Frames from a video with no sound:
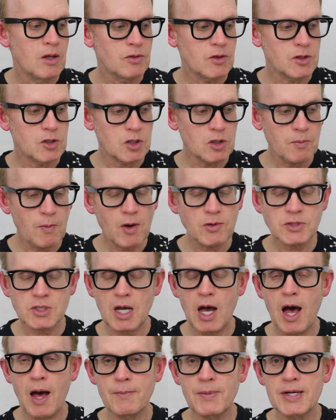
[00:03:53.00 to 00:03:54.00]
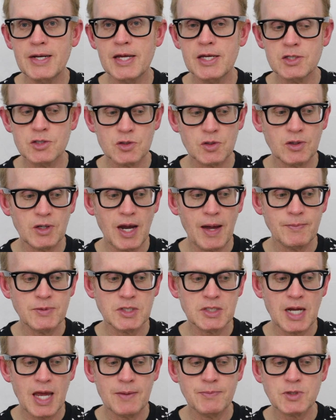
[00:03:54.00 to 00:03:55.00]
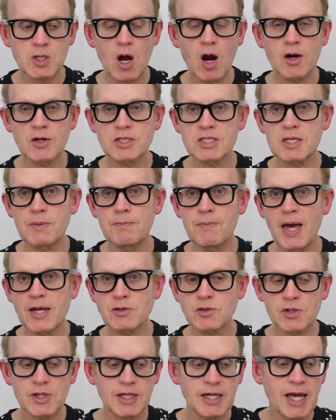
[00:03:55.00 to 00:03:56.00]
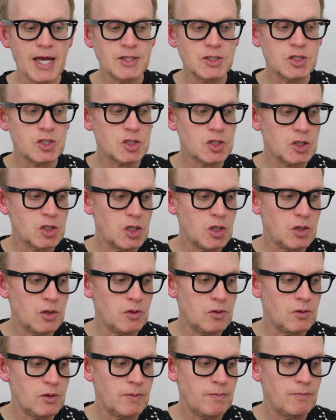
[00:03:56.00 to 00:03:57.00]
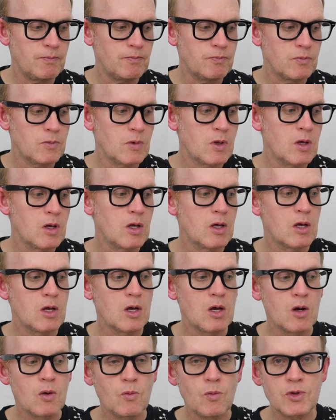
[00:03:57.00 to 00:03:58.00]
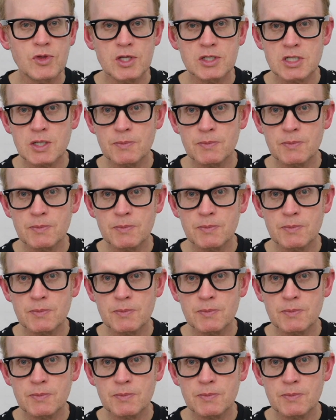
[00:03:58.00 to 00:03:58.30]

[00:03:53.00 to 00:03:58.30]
The two most common histogram shapes are symmetric and skewed. With a